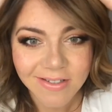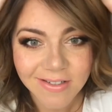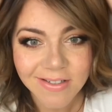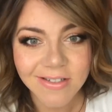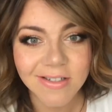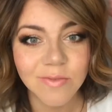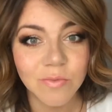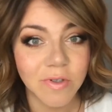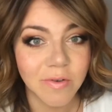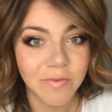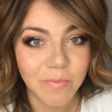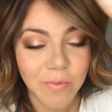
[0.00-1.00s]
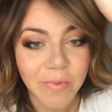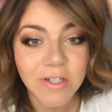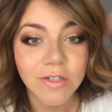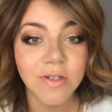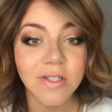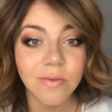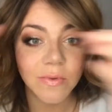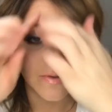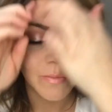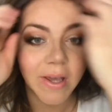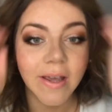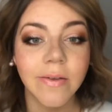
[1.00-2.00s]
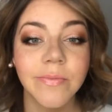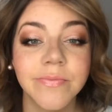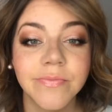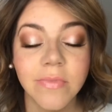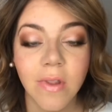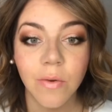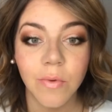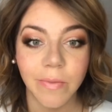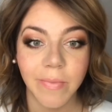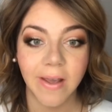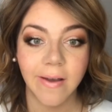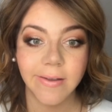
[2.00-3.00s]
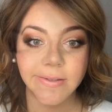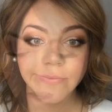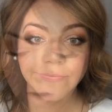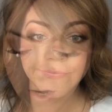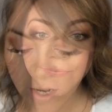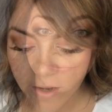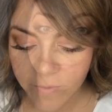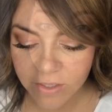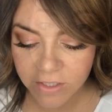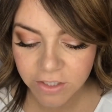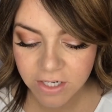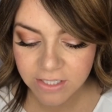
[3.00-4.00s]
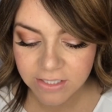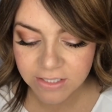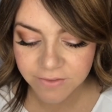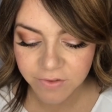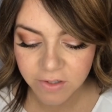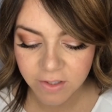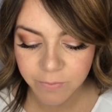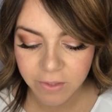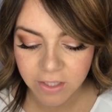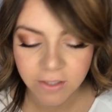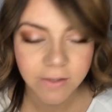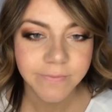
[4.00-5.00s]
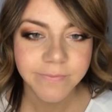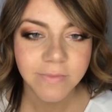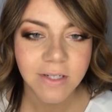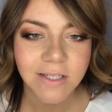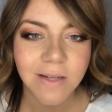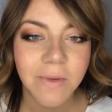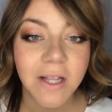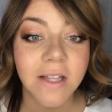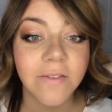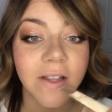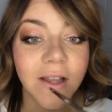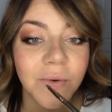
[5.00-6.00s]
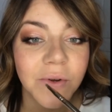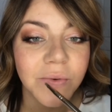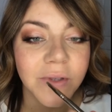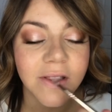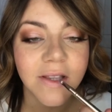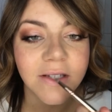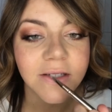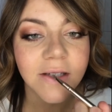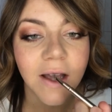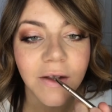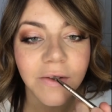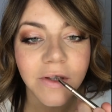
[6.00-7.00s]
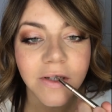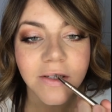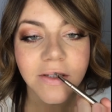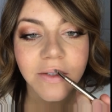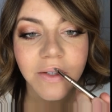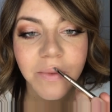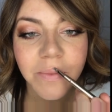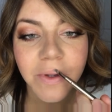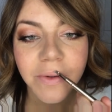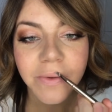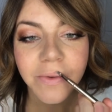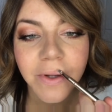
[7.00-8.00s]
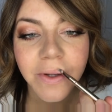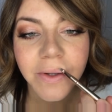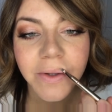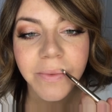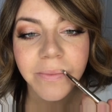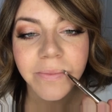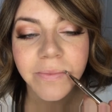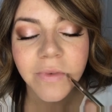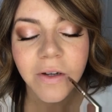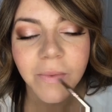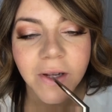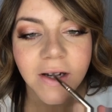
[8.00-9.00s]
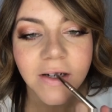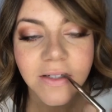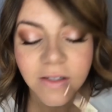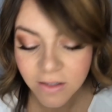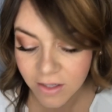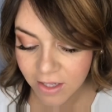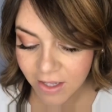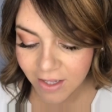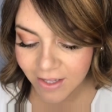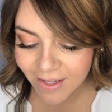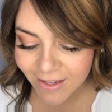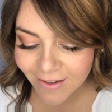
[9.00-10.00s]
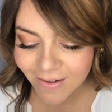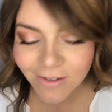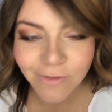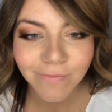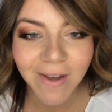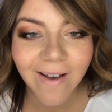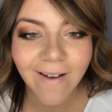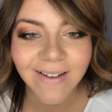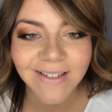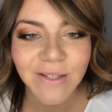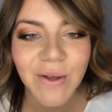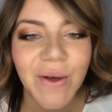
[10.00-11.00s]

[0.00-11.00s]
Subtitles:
It just wouldn't have been my choice with my eyes. All right, I'm gonna try a different lip color because I'm not loving that one with this lip. Oh my gosh, my eyes.